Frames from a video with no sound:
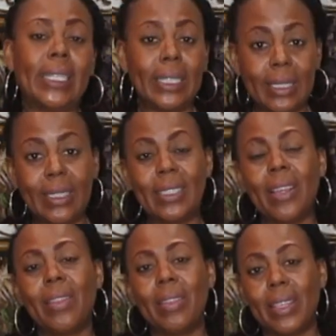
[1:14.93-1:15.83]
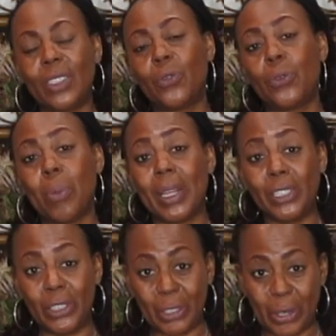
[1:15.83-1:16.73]
is this for my
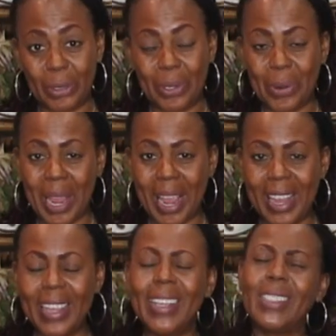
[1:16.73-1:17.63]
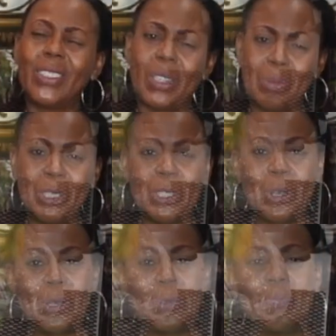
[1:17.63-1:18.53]
dessert okay so let me show you